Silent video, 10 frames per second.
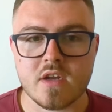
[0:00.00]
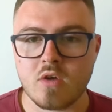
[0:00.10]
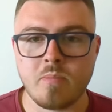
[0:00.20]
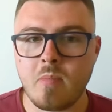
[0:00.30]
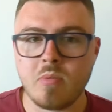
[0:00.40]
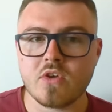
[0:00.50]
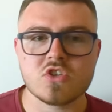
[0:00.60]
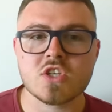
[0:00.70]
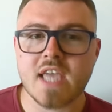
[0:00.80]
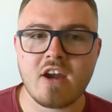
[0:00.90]
You know, people don't
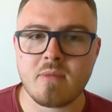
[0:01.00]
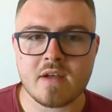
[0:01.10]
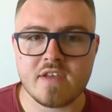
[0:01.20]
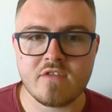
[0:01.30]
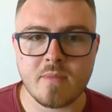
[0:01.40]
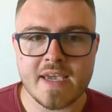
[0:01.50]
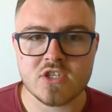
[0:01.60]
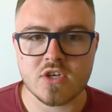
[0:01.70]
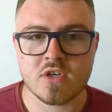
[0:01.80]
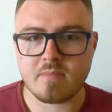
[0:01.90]
just care about the
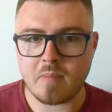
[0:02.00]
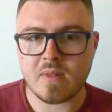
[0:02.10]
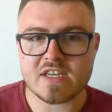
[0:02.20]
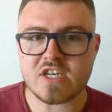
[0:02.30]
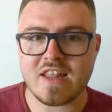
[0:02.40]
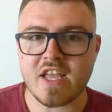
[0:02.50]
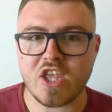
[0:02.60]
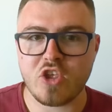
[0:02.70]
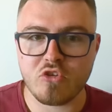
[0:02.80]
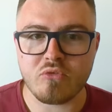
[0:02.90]
information. People actually like
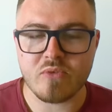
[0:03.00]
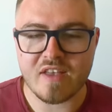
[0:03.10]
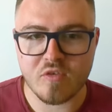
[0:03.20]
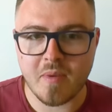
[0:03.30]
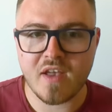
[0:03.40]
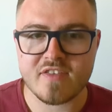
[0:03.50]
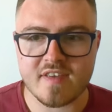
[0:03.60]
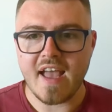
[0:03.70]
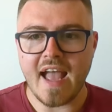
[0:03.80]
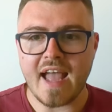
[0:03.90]
you as a
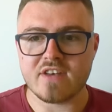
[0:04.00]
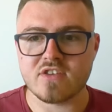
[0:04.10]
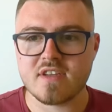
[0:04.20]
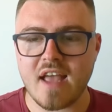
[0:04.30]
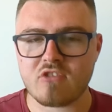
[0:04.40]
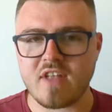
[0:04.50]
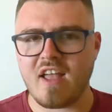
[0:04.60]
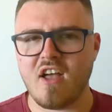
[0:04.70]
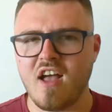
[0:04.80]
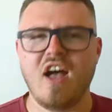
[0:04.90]
person. And I was like,
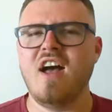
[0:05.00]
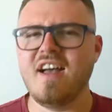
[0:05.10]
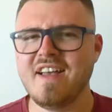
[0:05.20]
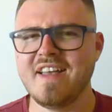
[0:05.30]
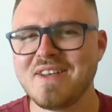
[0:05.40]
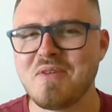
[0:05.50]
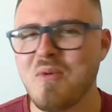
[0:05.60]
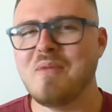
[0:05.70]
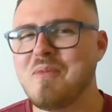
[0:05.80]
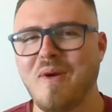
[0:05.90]
huh?
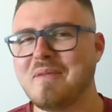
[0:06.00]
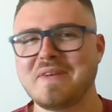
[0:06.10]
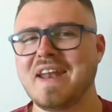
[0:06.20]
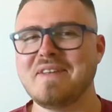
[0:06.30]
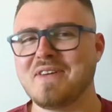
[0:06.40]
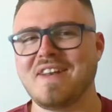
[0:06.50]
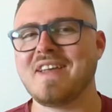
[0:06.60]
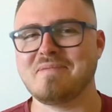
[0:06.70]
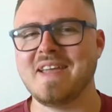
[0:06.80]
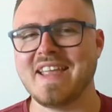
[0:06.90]
Why would anyone
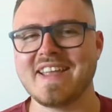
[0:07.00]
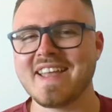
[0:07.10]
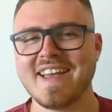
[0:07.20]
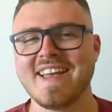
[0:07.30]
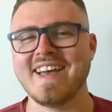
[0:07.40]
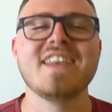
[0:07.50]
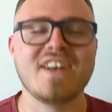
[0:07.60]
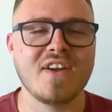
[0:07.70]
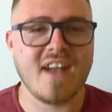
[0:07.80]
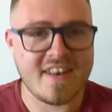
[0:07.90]
like me? You
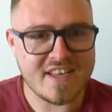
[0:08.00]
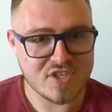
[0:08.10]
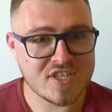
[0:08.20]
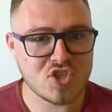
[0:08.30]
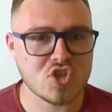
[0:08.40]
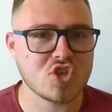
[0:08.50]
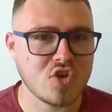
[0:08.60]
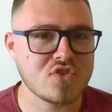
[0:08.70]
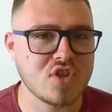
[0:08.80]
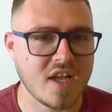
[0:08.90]
know, and this just
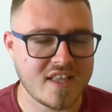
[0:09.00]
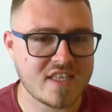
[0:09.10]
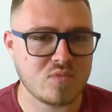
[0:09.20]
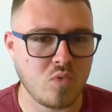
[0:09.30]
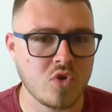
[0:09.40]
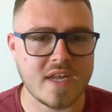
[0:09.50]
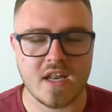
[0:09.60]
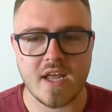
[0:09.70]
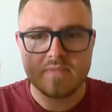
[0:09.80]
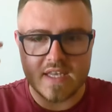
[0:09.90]
shows you like this wounding,
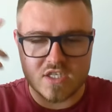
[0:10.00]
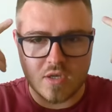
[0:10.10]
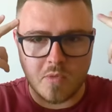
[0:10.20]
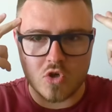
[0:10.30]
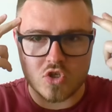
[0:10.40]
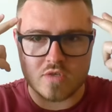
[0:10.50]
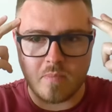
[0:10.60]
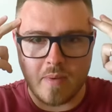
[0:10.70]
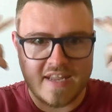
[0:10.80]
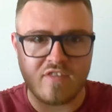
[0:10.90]
like this subconscious
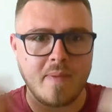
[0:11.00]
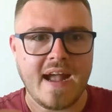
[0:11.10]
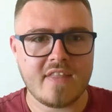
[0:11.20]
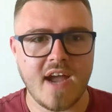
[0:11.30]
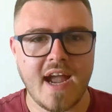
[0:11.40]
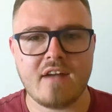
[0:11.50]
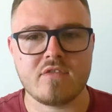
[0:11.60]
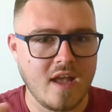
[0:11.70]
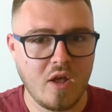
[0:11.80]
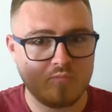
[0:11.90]
belief pattern I
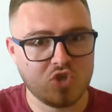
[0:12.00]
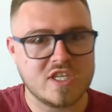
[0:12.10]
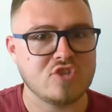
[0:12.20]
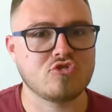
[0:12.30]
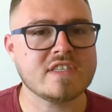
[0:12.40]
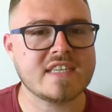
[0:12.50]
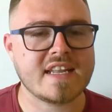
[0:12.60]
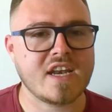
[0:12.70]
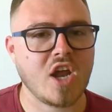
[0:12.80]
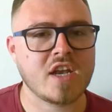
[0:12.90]
have of just
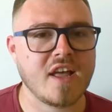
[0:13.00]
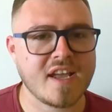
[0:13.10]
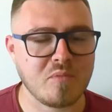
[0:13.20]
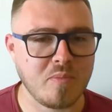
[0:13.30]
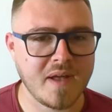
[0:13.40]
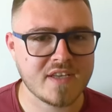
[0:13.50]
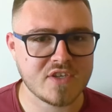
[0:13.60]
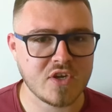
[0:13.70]
intrinsically an unlikable person.